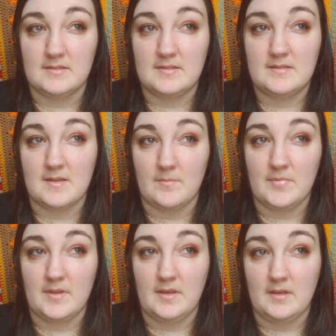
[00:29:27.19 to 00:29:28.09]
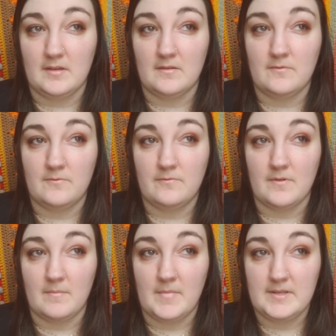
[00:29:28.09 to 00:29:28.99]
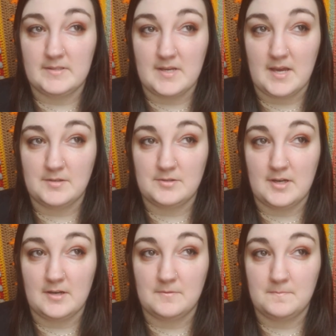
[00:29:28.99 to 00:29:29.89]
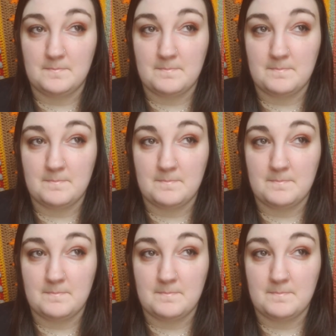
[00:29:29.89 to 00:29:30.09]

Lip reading: something from my stash now.